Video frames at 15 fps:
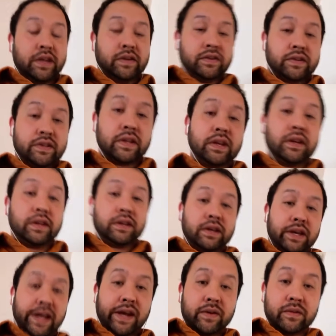And you're just eating
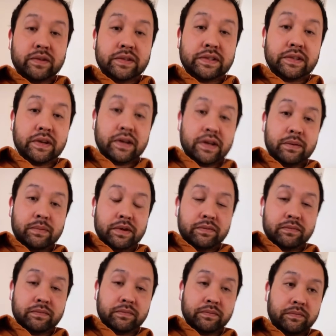cake all the
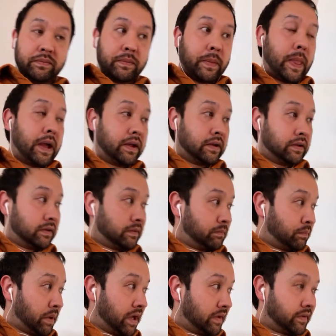time and
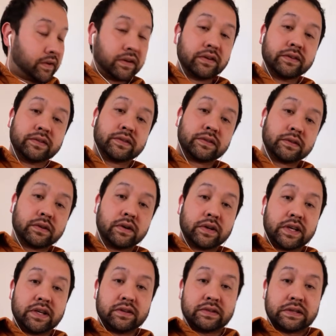baked goods,
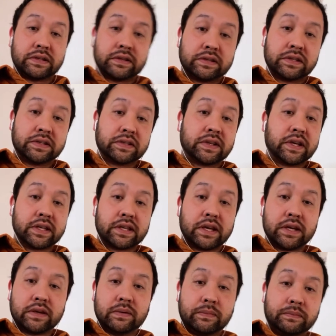cookies, things like
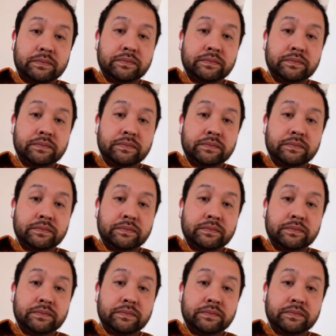that.